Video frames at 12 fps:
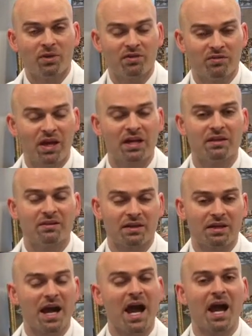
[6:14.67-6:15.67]
If
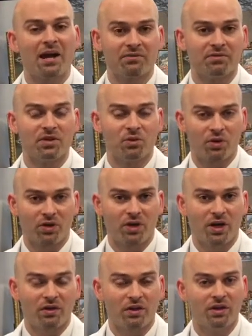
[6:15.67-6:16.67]
anything out of the
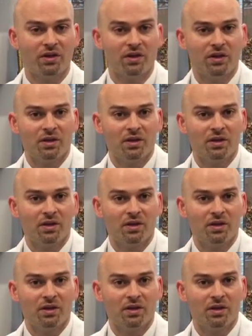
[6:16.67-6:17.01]
ordinary,